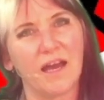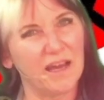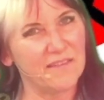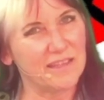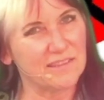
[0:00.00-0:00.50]

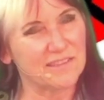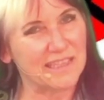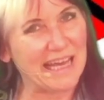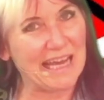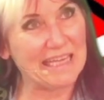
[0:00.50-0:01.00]
And then
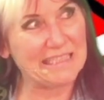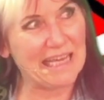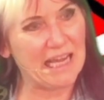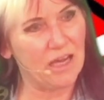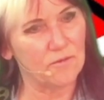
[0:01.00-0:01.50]
slide
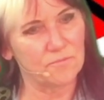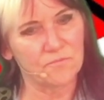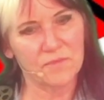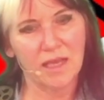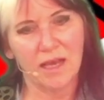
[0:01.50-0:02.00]
down.
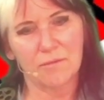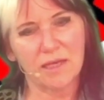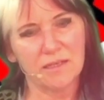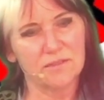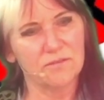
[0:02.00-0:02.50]
I'm
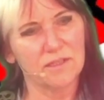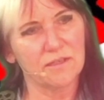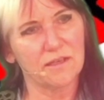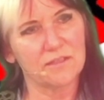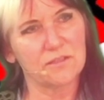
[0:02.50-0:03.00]
kind of doing
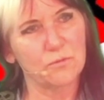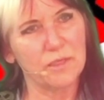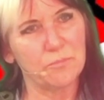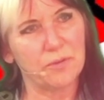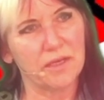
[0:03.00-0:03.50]
a
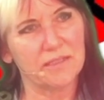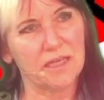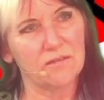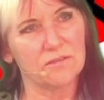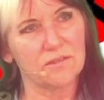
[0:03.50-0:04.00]
sweep pick
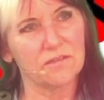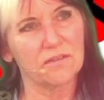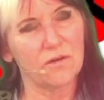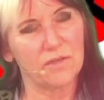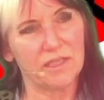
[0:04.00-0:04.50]
down to the
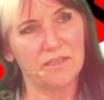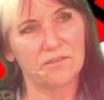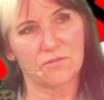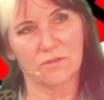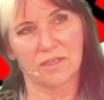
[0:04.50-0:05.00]
low E
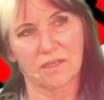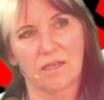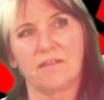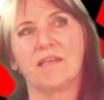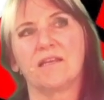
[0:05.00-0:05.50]
string,
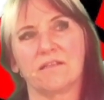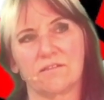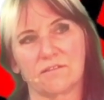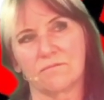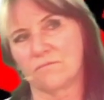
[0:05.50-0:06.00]
and then I
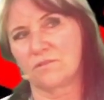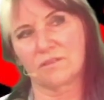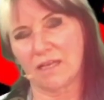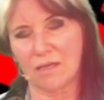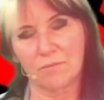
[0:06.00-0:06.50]

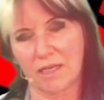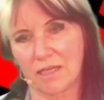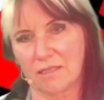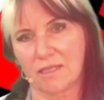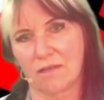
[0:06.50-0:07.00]
slide my
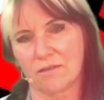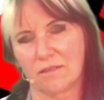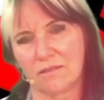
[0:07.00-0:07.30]
hand down.